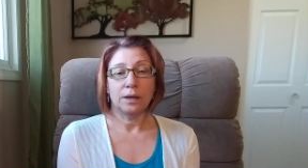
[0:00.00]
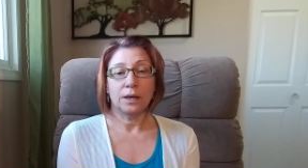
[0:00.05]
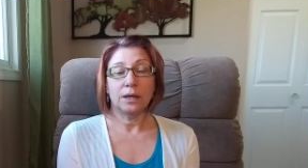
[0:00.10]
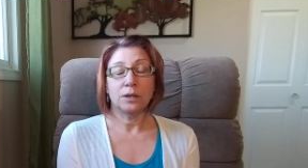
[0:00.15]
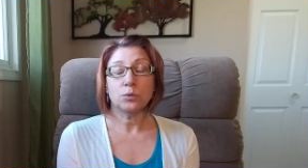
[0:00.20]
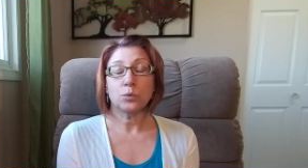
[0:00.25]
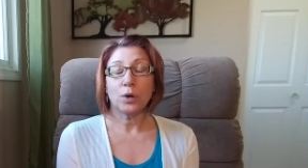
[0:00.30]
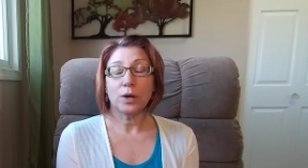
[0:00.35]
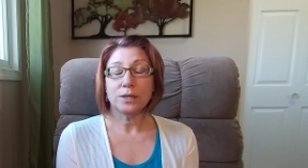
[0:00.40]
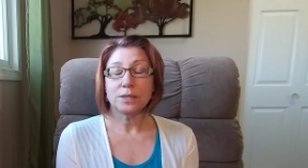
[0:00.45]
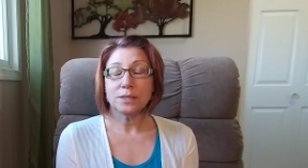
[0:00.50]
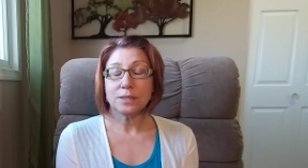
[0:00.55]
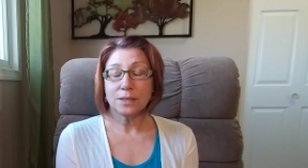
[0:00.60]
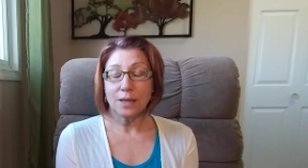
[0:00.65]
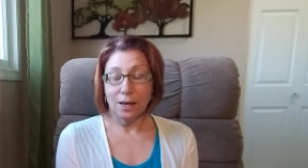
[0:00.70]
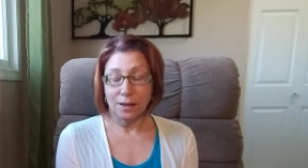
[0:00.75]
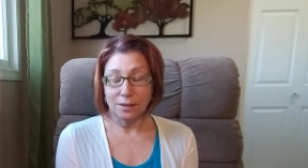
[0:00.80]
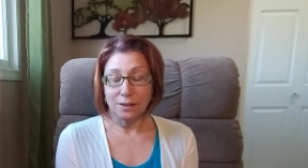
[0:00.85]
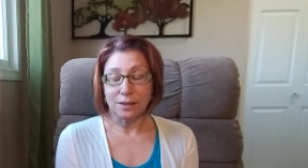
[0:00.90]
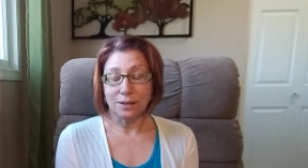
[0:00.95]
in right
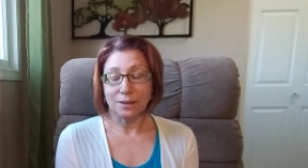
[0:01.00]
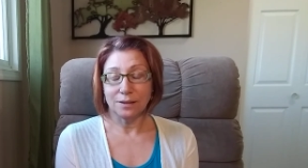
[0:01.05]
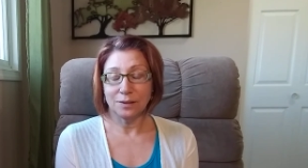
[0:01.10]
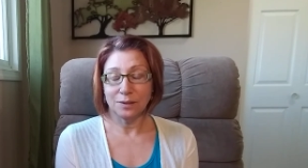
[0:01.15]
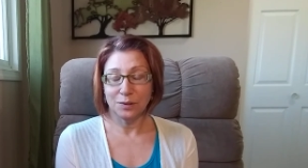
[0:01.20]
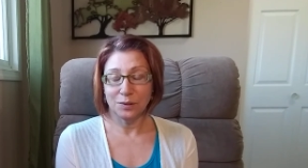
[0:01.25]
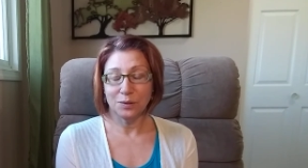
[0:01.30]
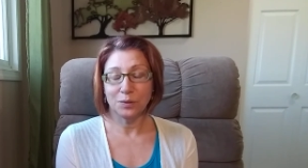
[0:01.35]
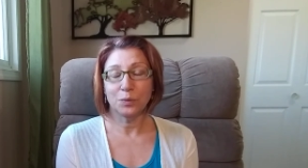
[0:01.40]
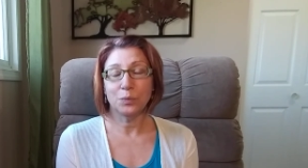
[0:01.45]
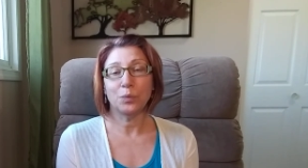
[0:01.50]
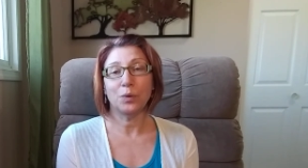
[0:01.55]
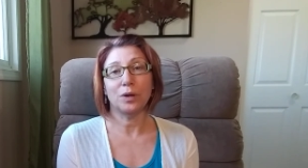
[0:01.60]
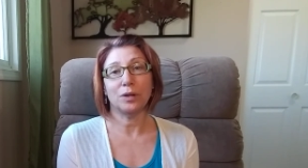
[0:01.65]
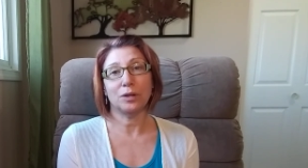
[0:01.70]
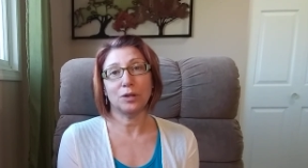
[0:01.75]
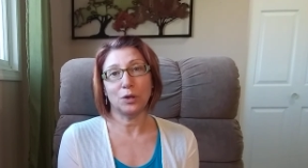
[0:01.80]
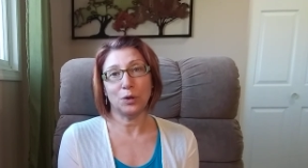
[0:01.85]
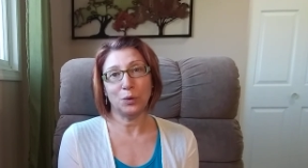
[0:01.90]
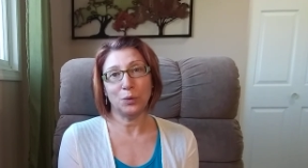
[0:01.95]
standing with
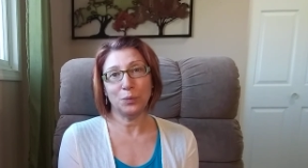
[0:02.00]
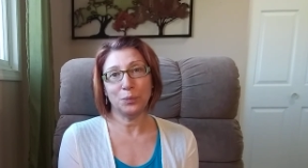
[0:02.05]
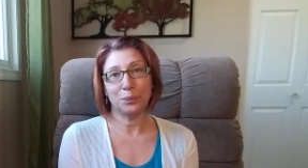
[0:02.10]
you.